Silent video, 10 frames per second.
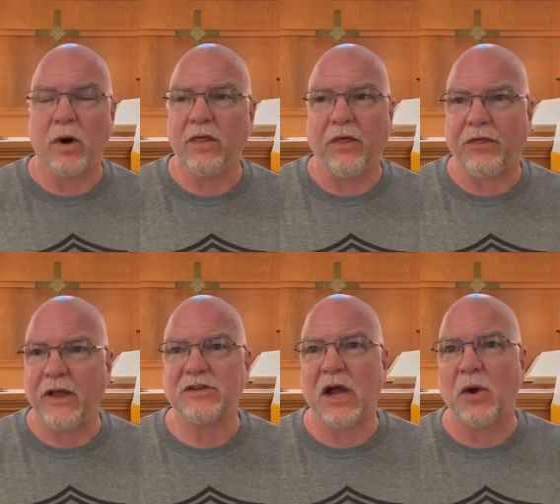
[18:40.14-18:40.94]
One of the
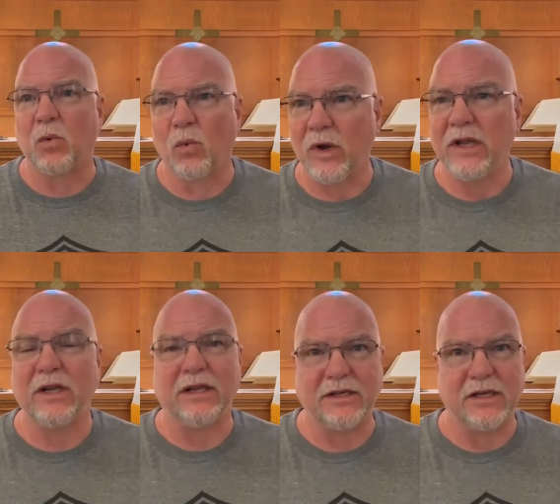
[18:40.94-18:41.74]
things I
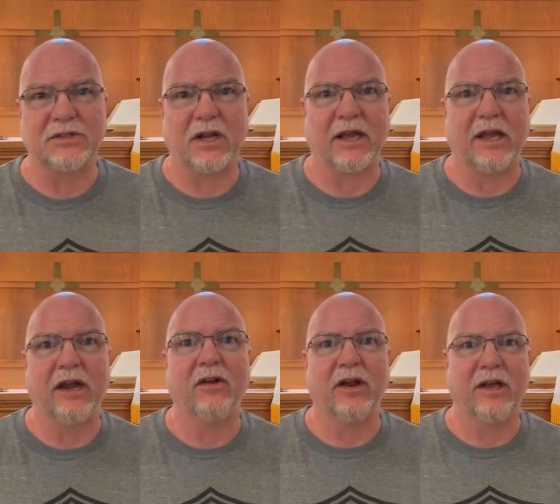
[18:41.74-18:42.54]
really dislike
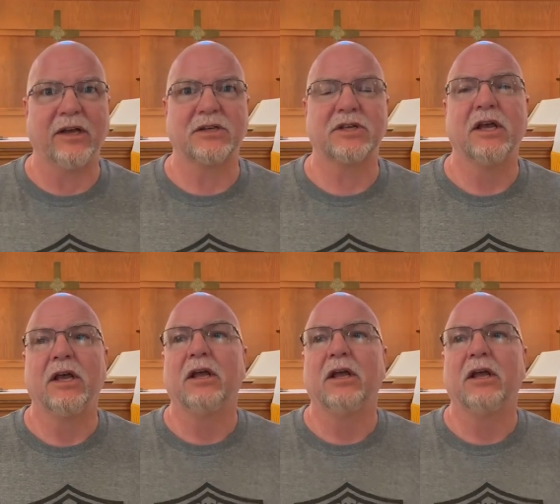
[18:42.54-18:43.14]
hearing is,